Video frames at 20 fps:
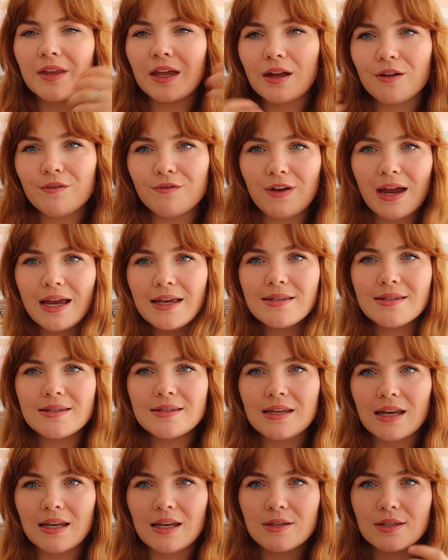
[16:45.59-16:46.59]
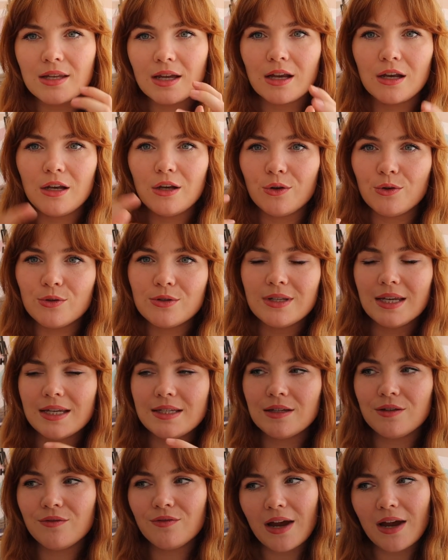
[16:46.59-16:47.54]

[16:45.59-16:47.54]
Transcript: like a vest and it's like a loose knitted